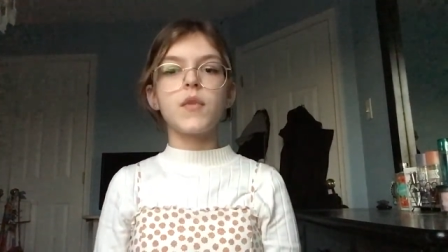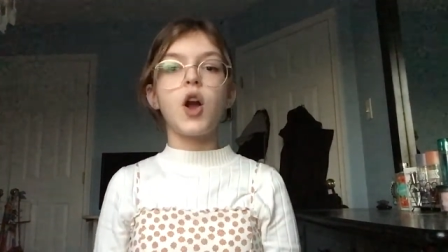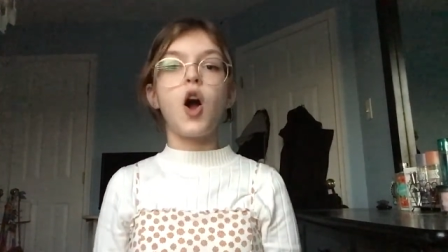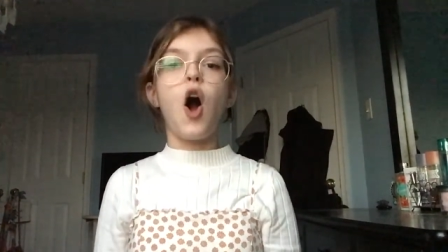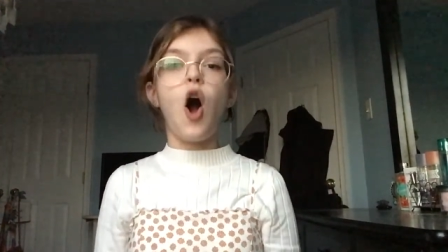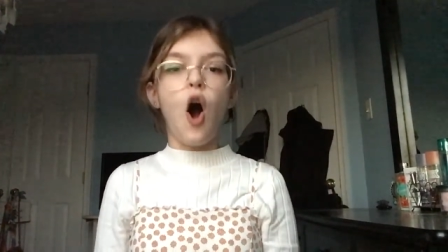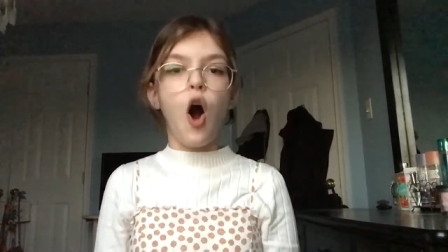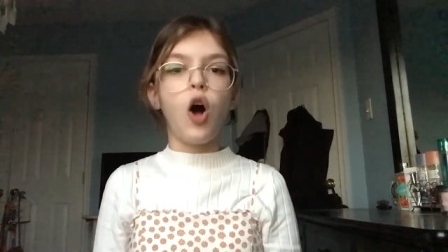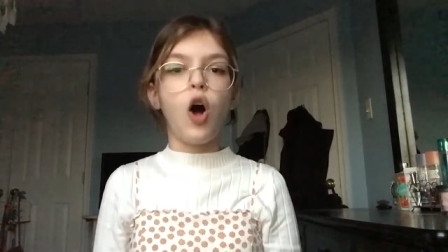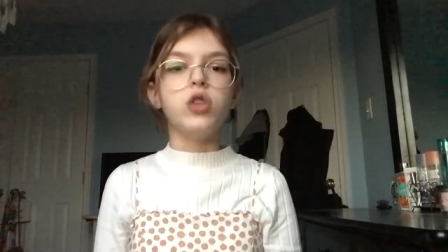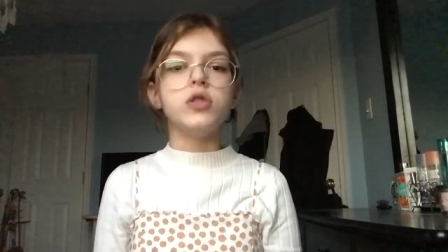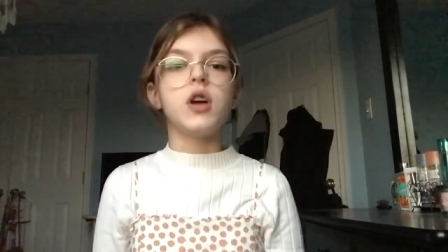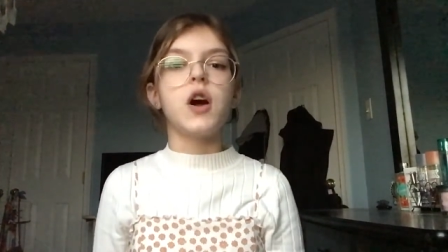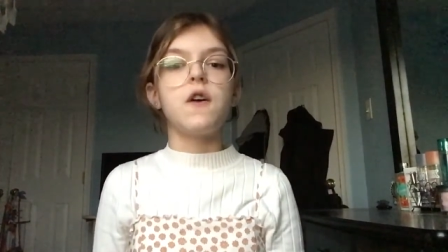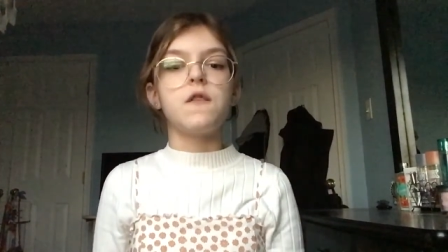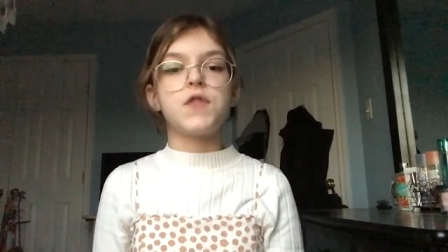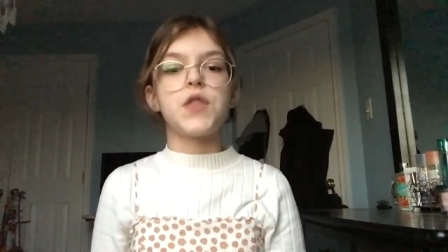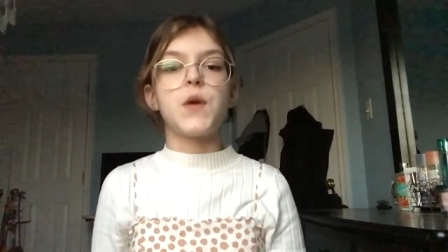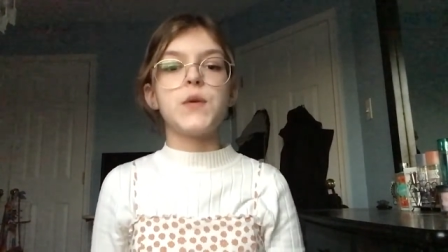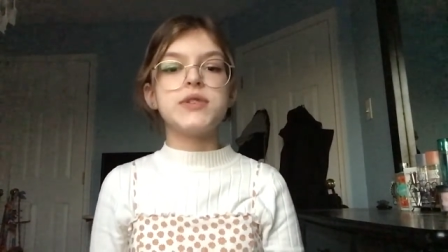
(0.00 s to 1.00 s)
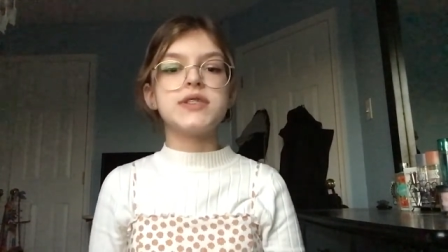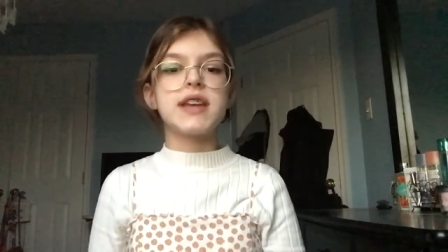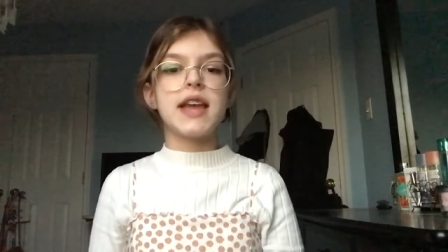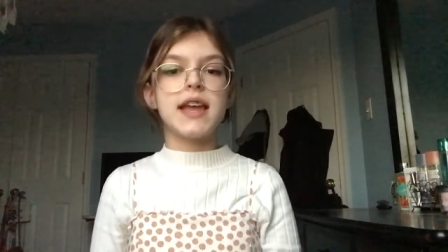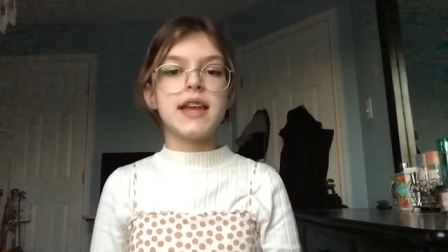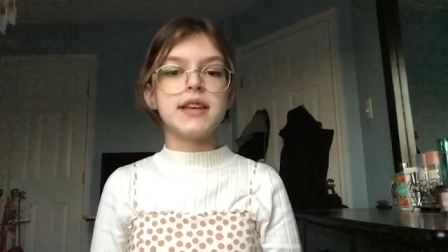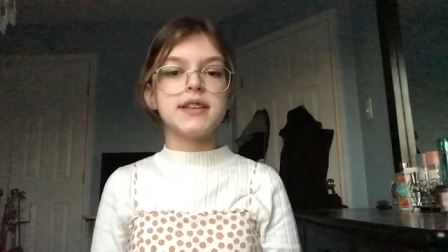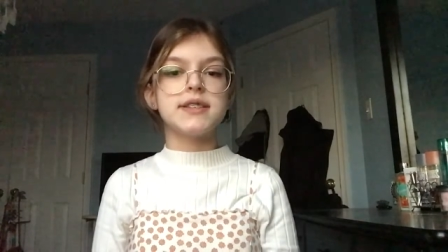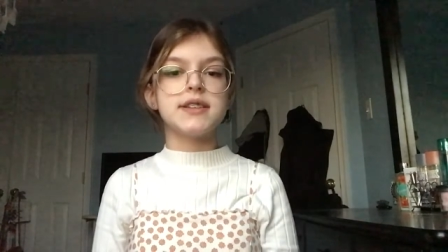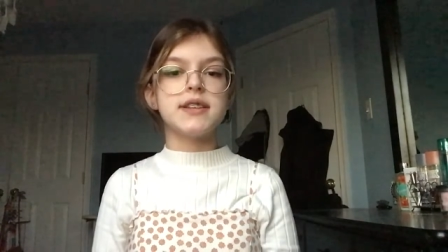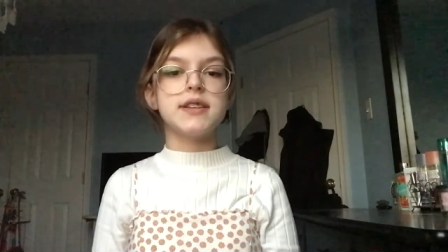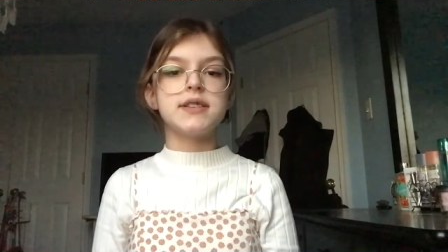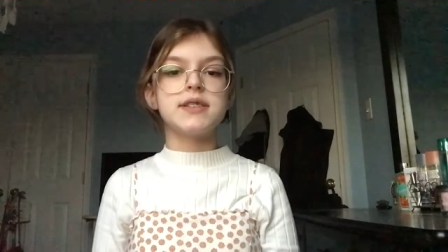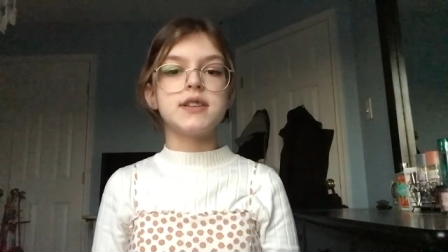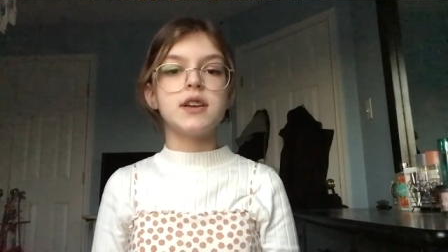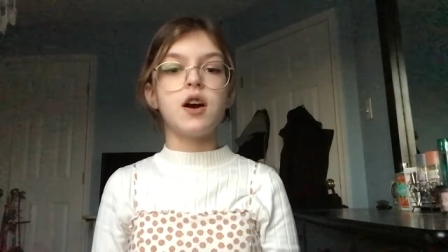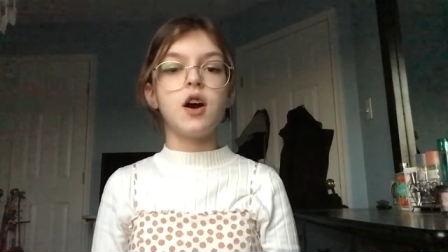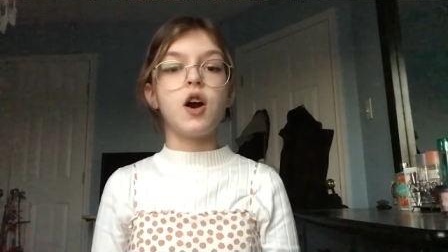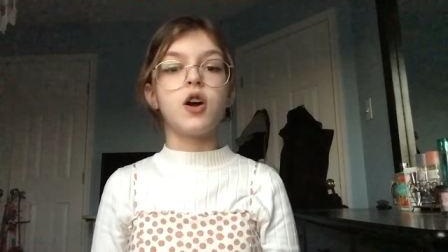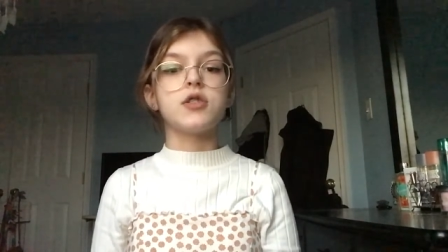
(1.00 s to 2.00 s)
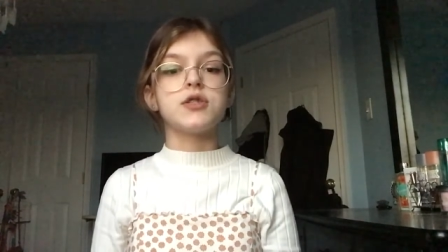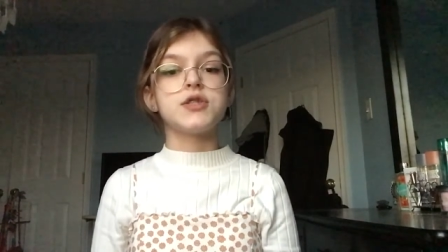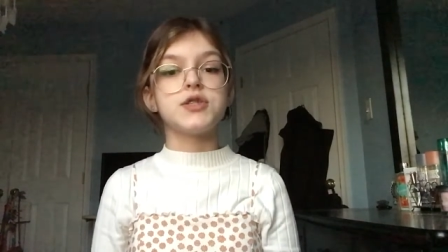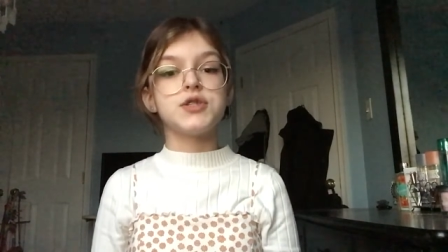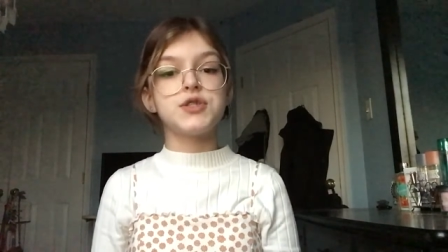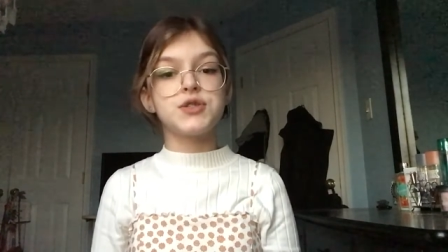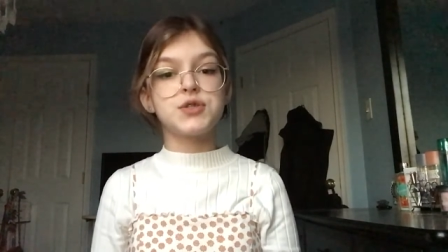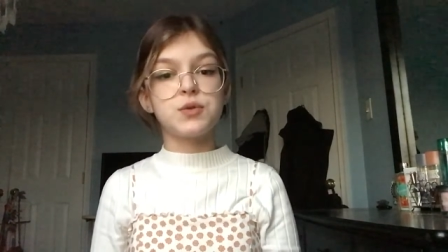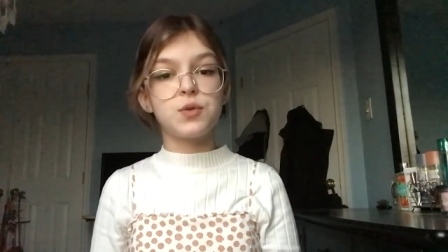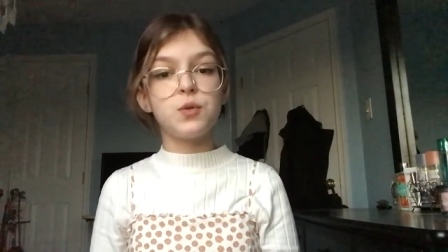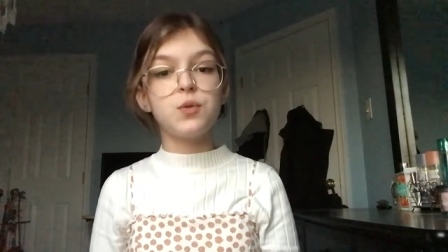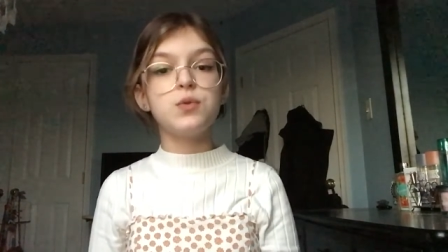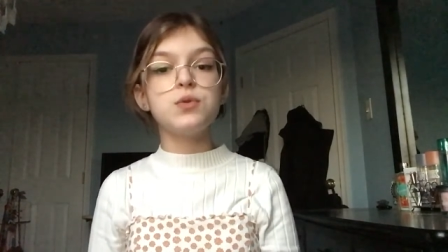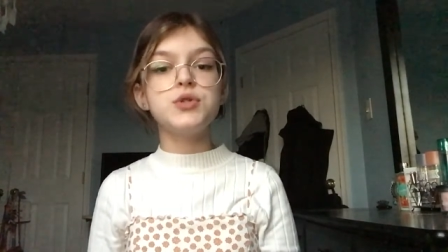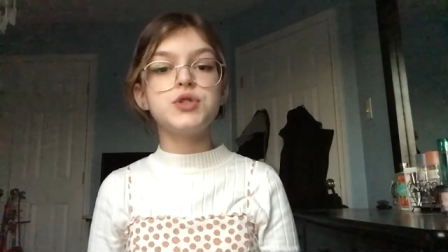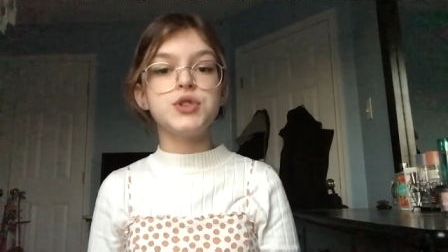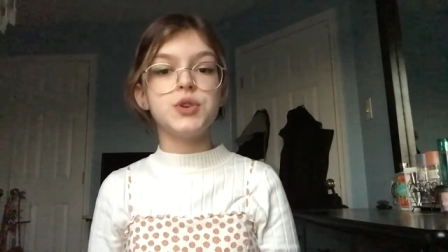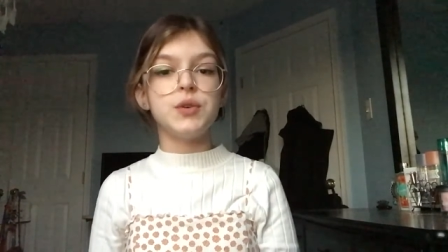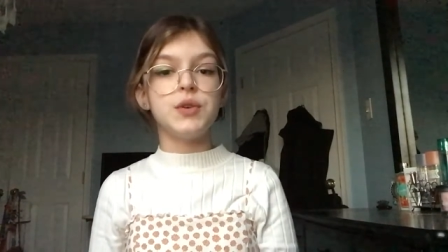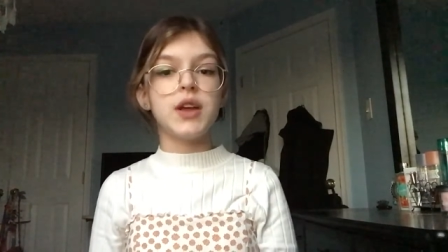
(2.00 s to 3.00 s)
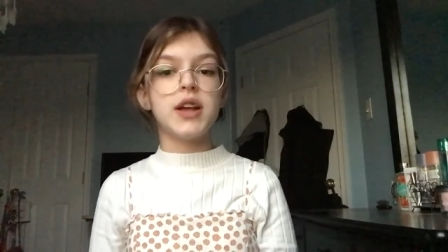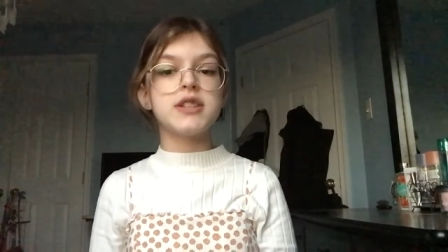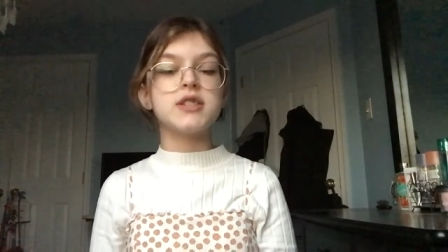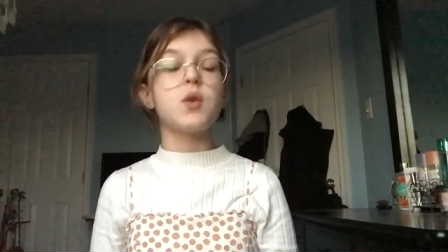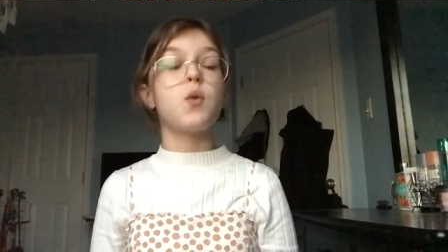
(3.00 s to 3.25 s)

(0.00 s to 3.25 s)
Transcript: All of those cases are school shootings